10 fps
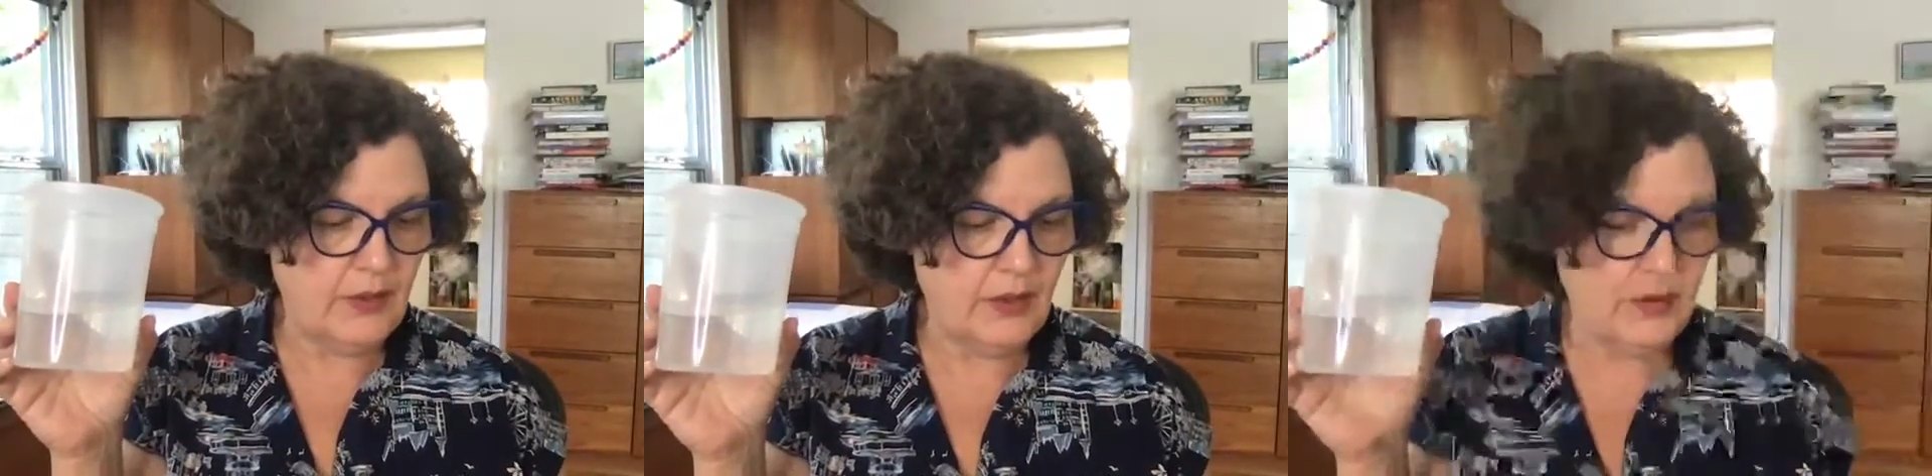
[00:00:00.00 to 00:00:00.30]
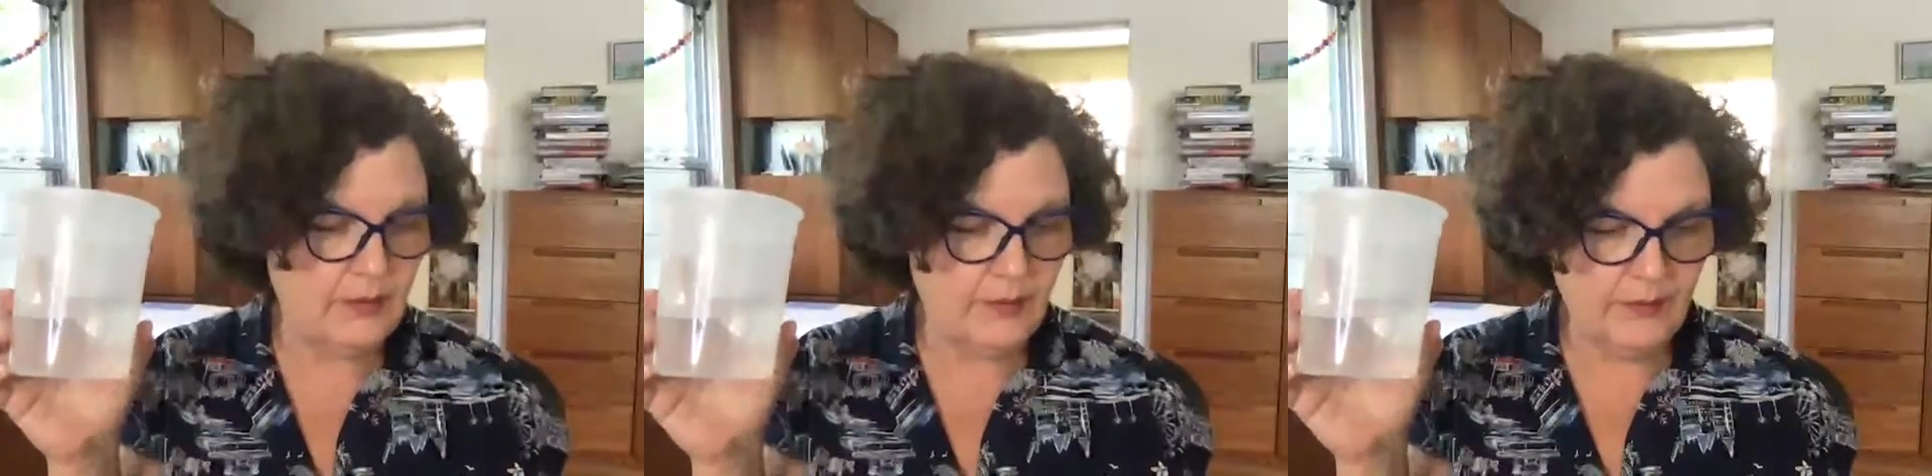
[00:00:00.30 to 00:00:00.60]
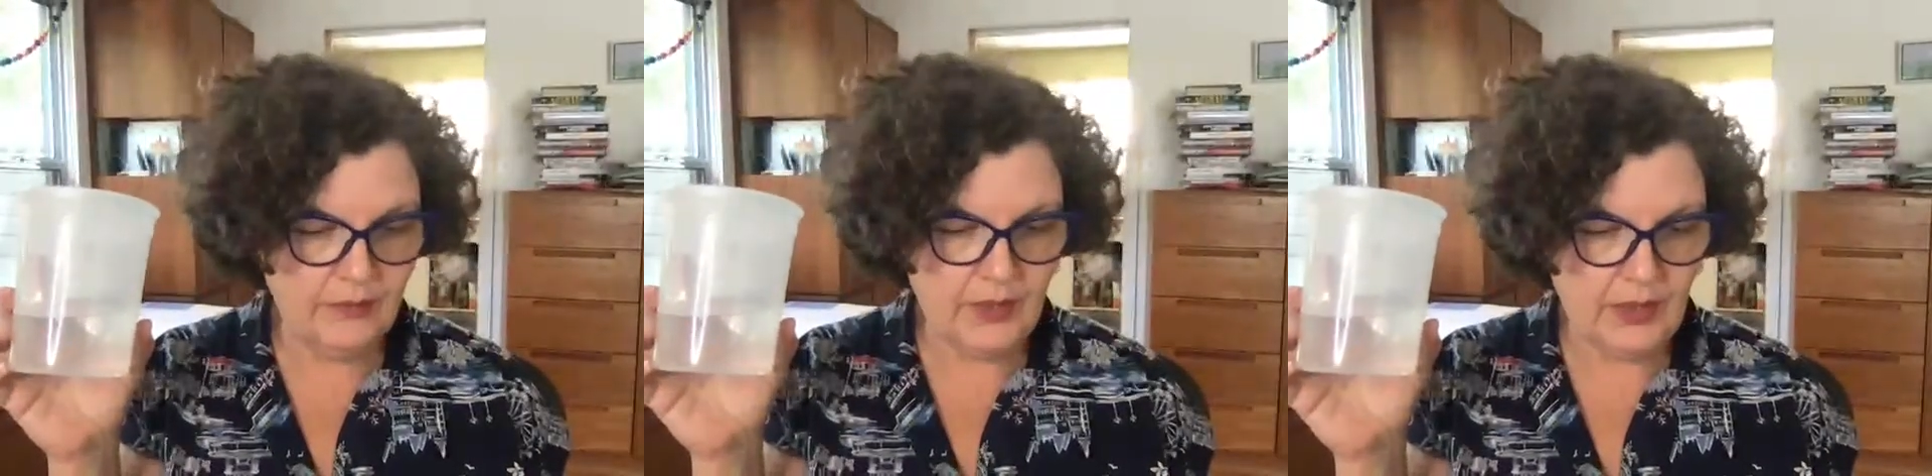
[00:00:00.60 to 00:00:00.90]

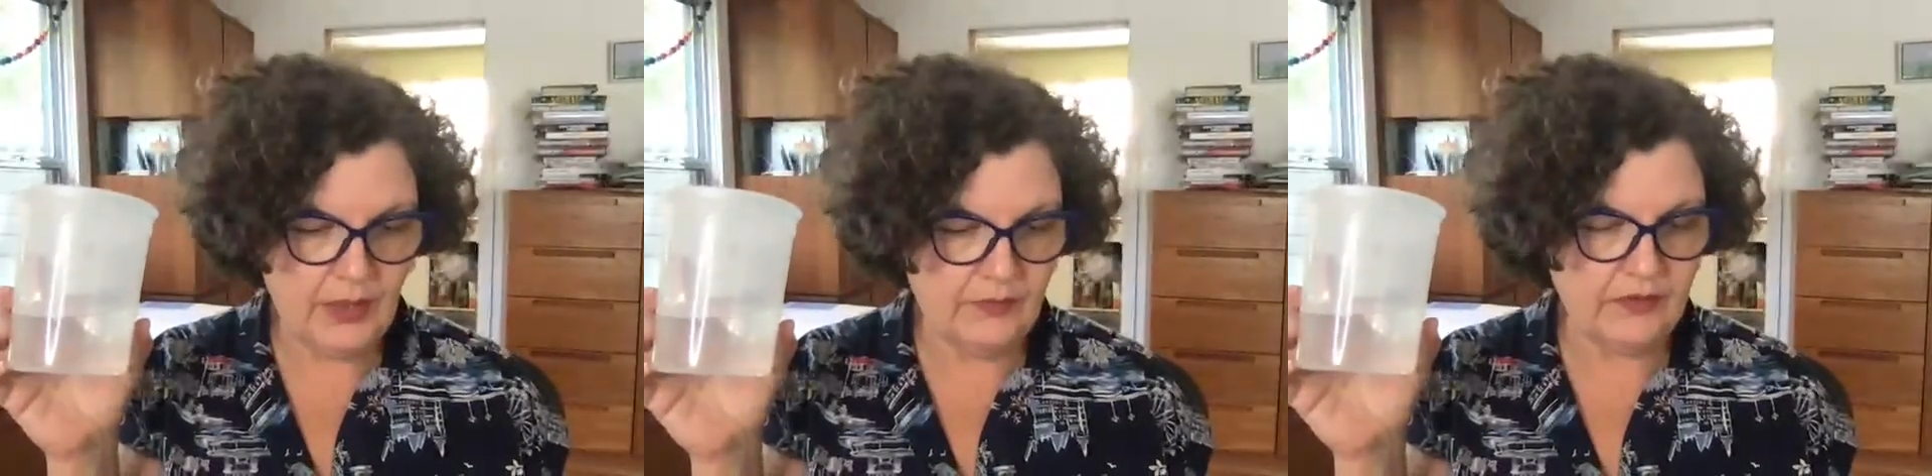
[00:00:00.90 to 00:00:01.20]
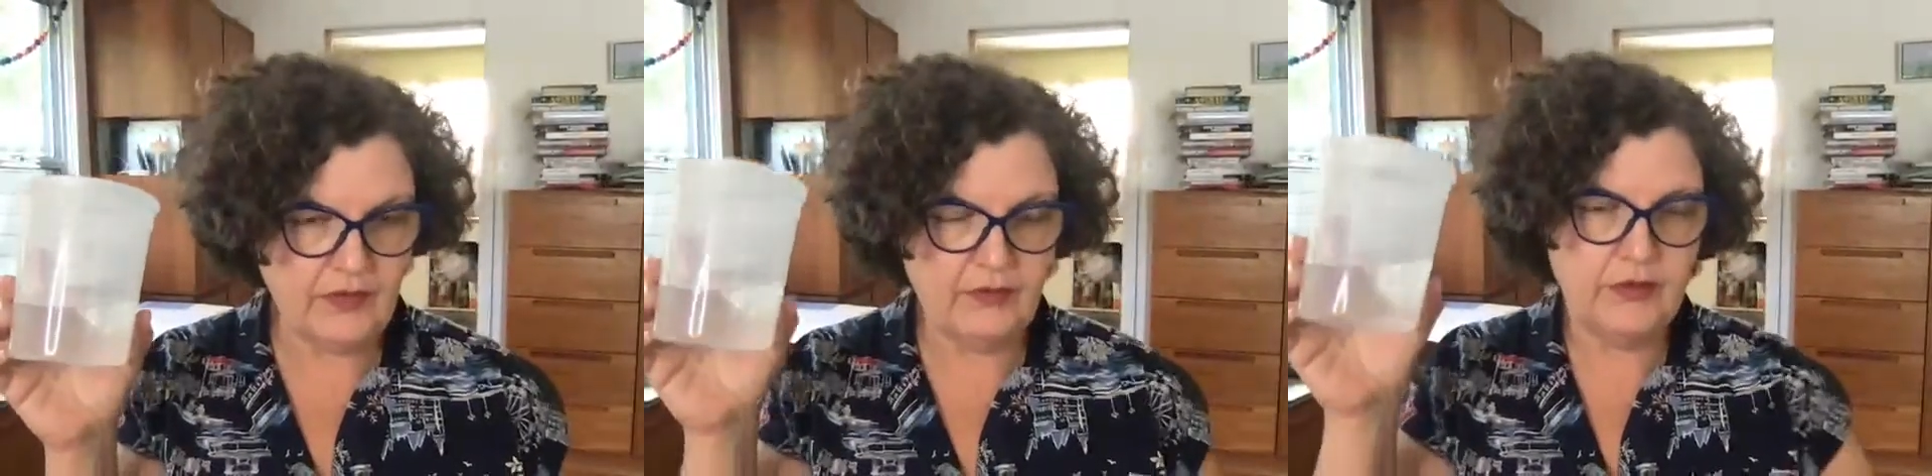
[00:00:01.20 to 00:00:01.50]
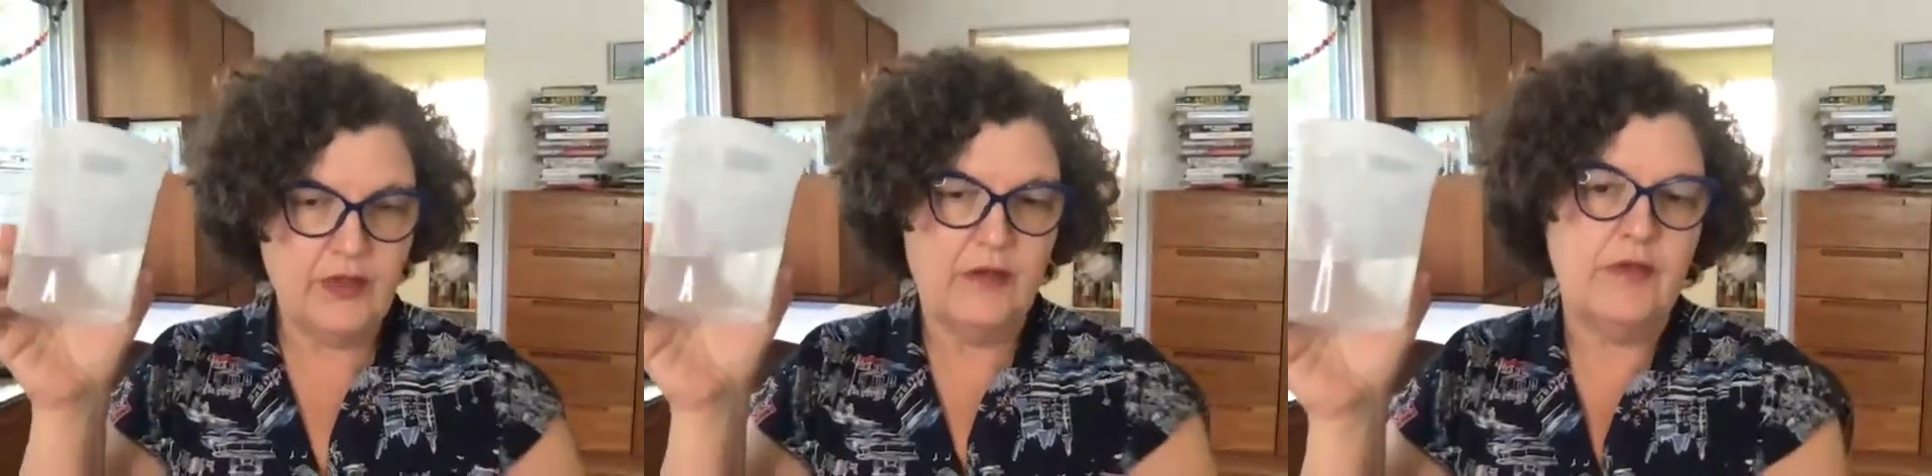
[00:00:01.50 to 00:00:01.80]
I have
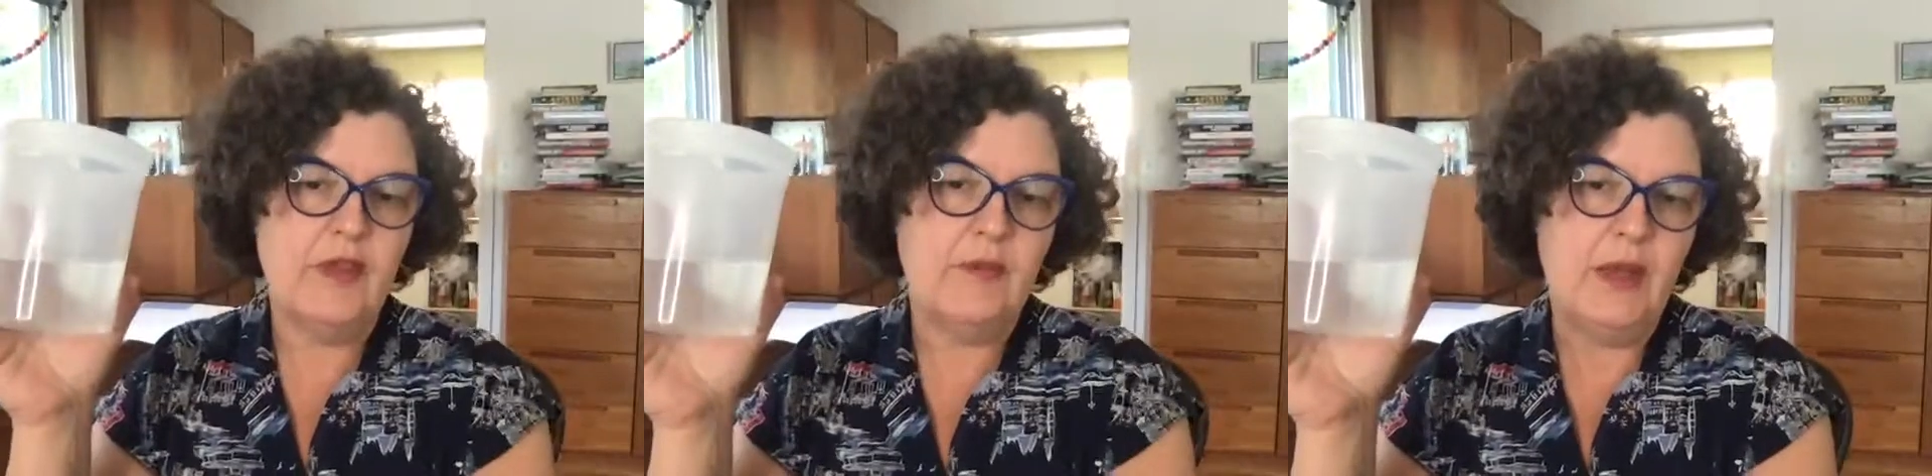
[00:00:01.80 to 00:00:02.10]
several of them.